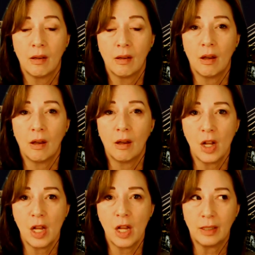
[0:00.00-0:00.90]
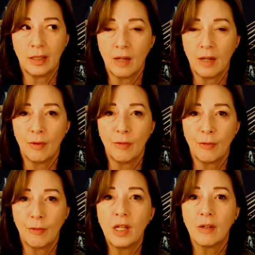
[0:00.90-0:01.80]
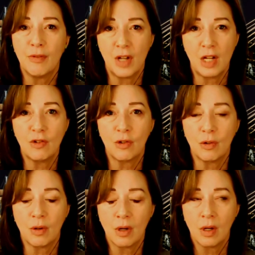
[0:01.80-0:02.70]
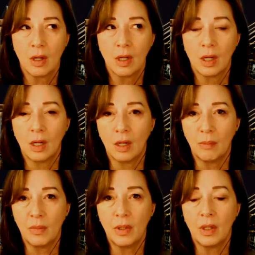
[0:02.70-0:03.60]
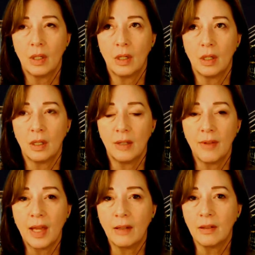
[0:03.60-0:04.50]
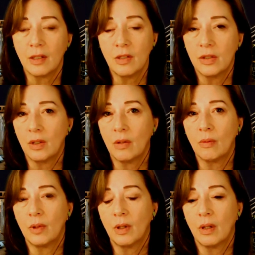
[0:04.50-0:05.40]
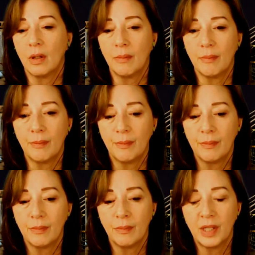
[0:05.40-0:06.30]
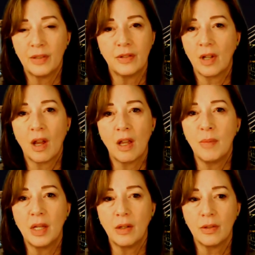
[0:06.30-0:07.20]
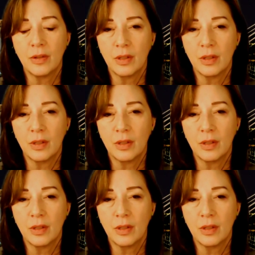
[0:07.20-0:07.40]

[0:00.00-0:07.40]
uh, kind of a freak of nature um, uh, event. I just don't, um, because the timing is,